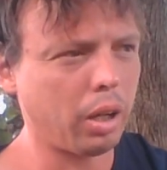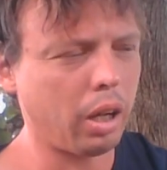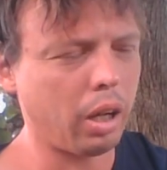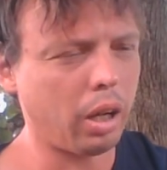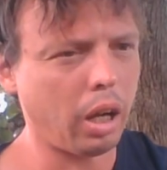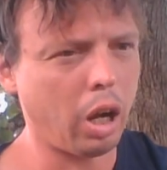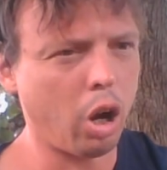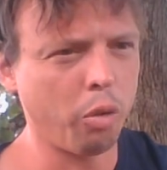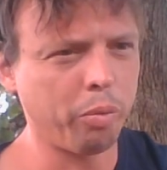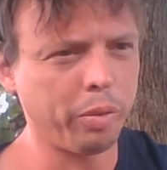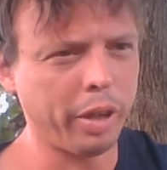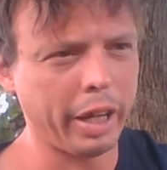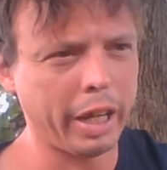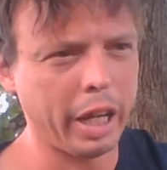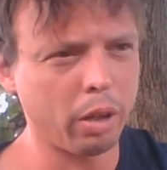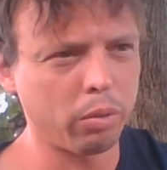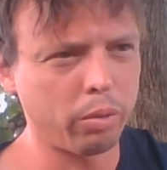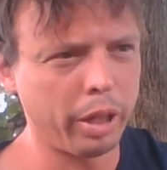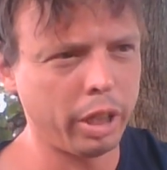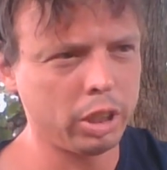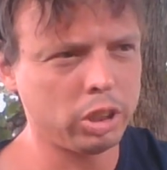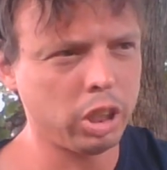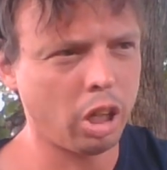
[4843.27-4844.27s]
hopefully I get
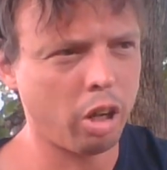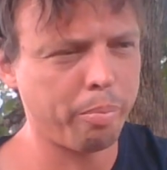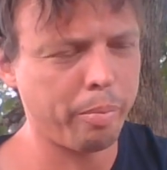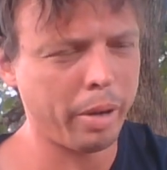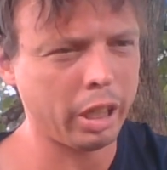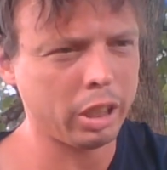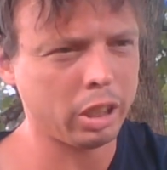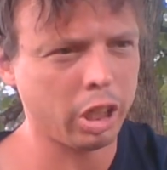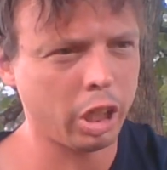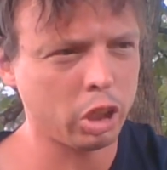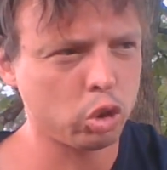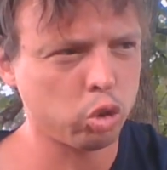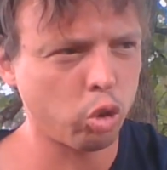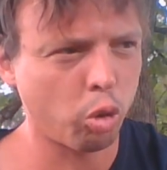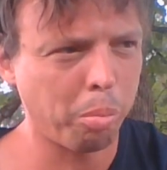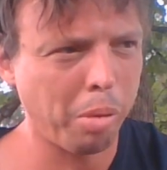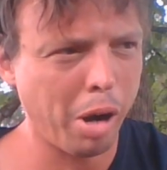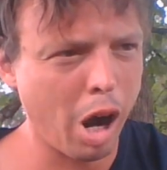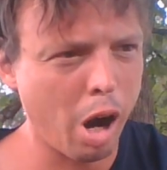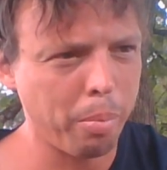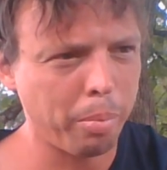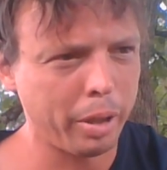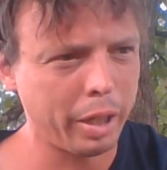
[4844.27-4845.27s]
rich off my intellectual
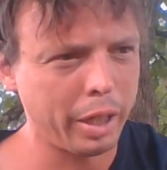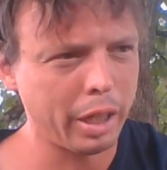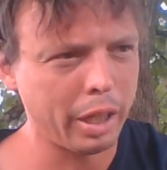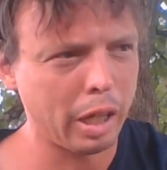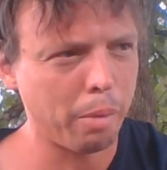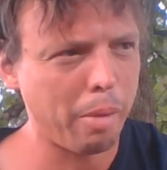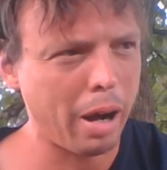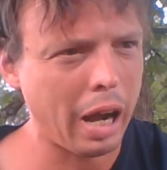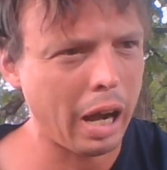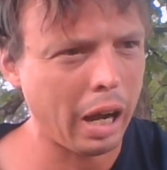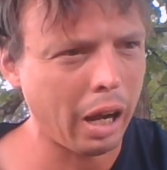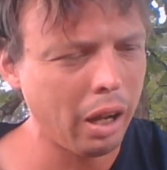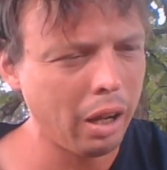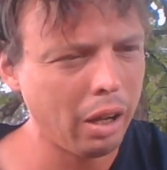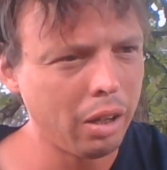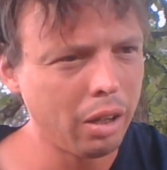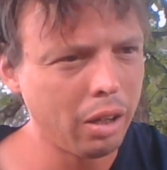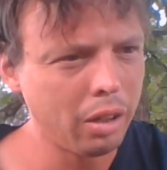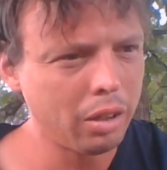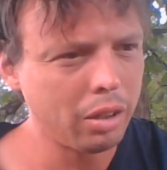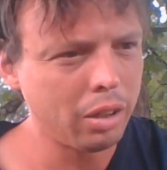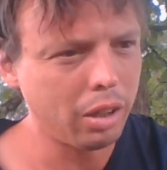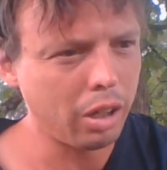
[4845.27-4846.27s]
property and I'll buy
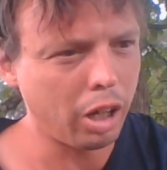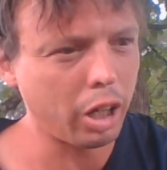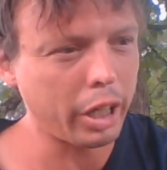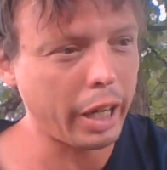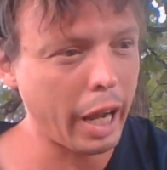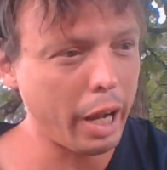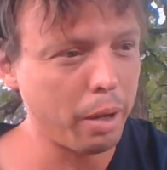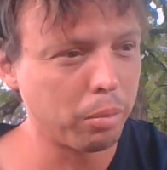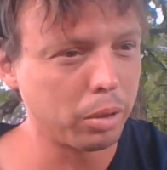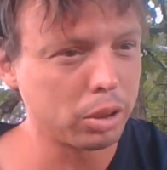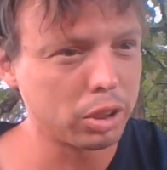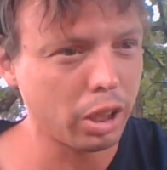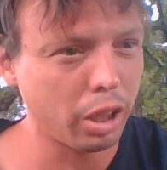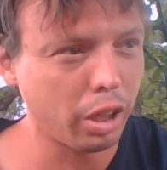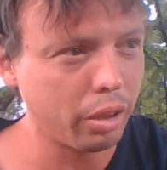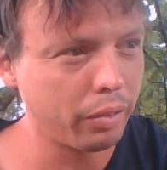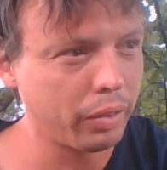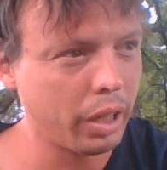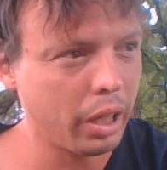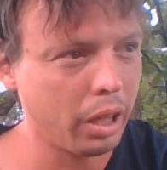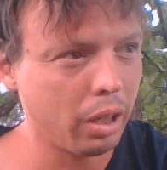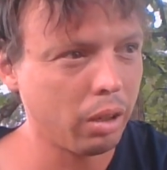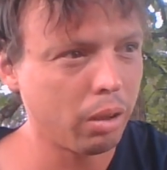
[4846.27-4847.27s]
a game reserve.
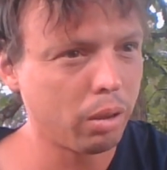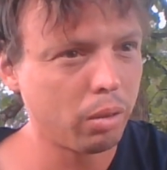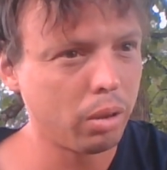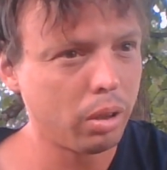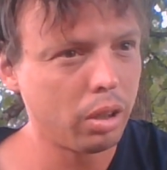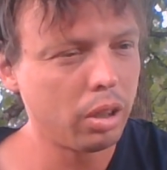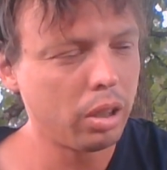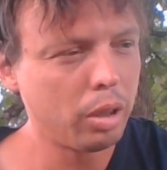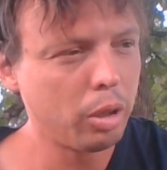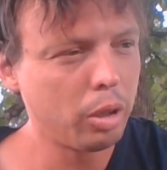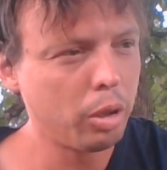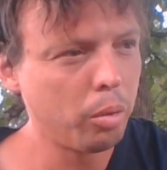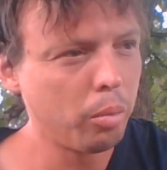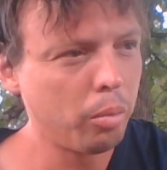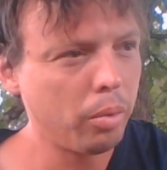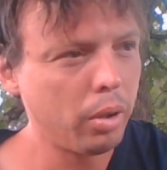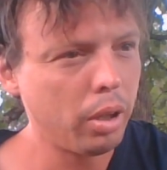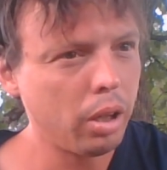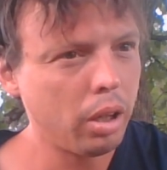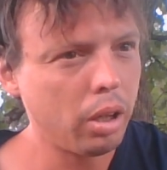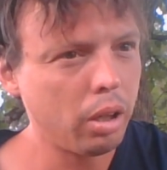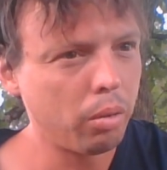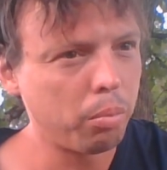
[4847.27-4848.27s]
Yeah,
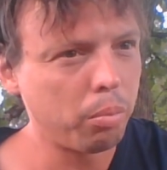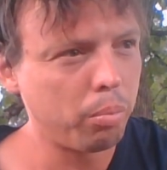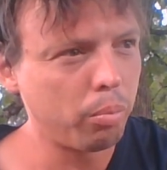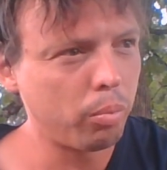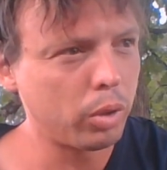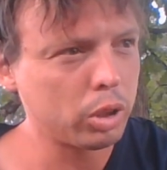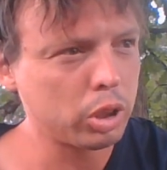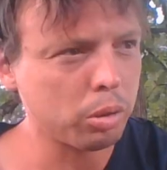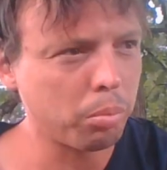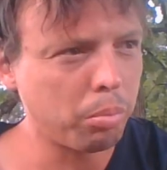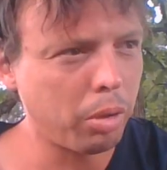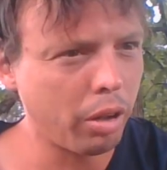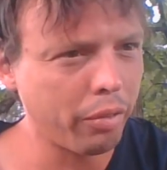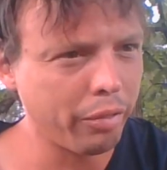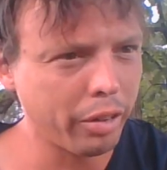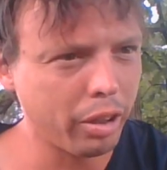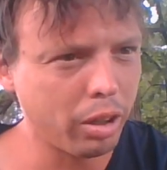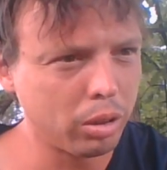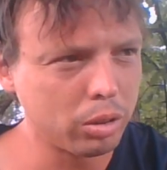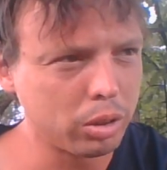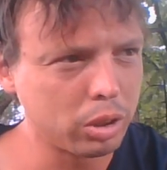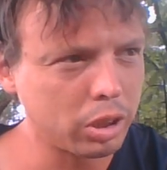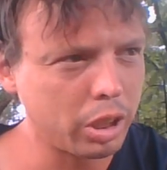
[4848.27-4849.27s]
with some
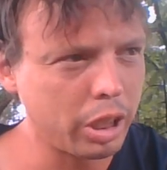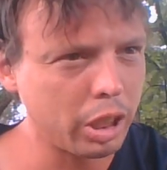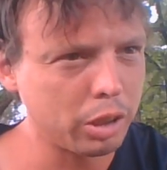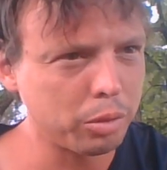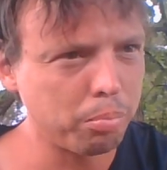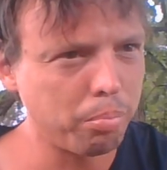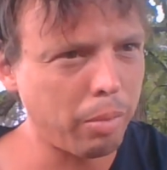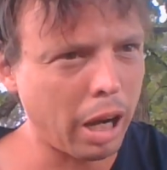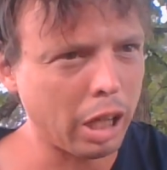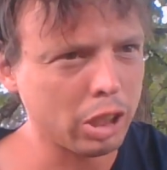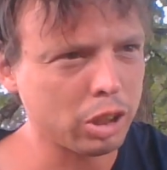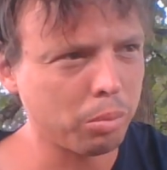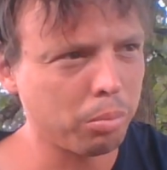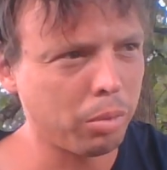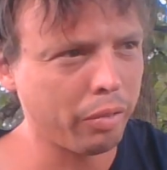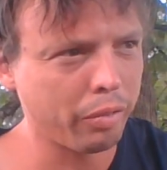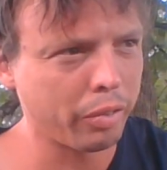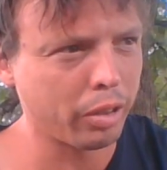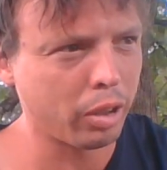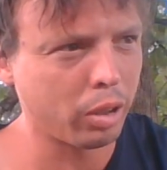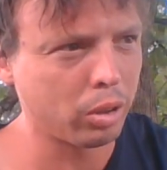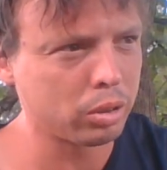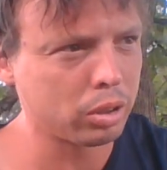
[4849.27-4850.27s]
buffaloes, get buy some
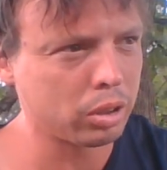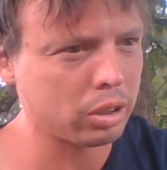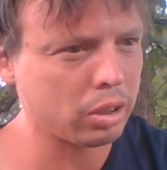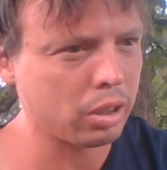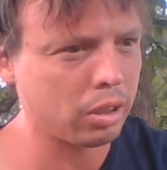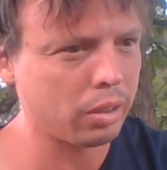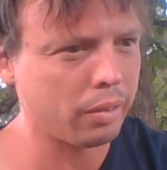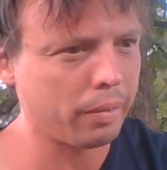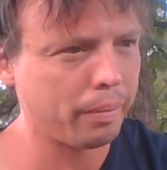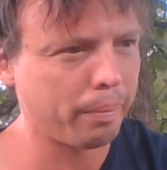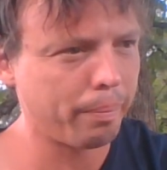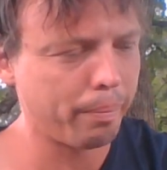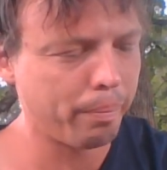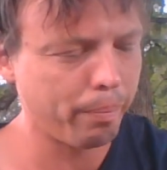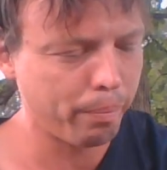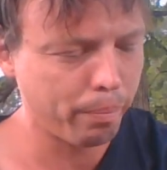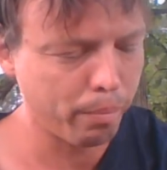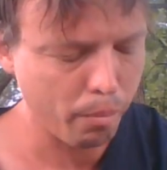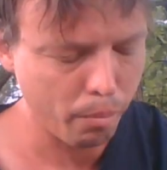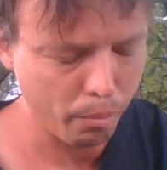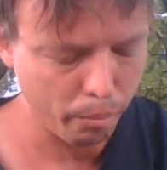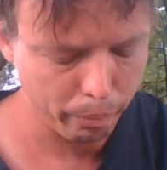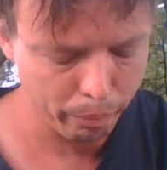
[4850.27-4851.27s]
buffaloes and stuff.
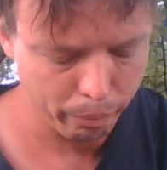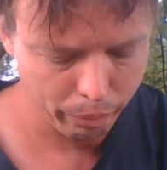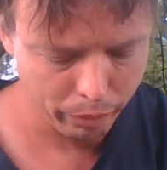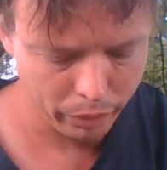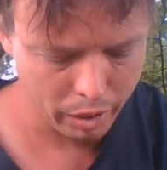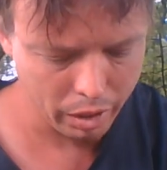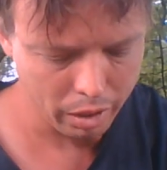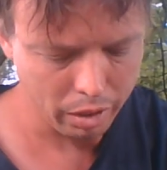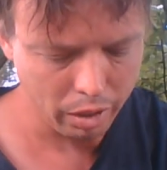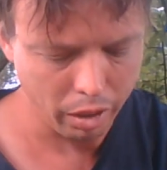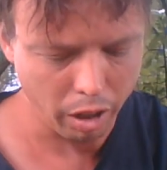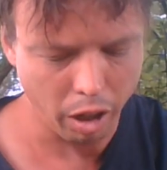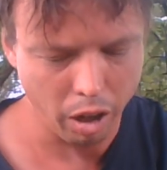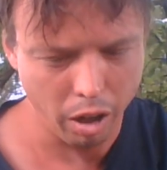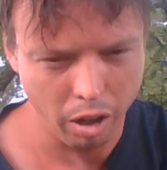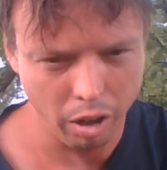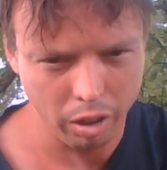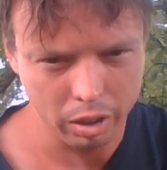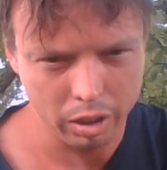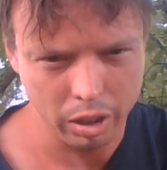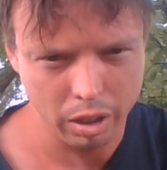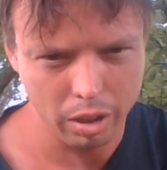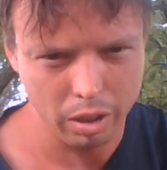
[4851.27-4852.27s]
A
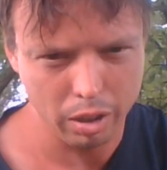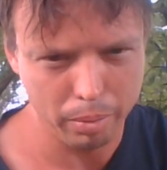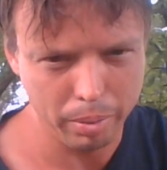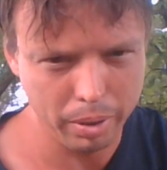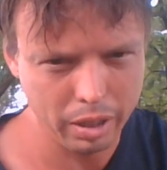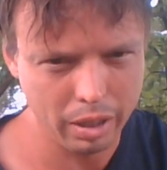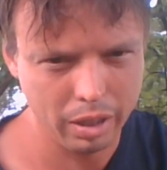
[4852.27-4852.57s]
hunting club.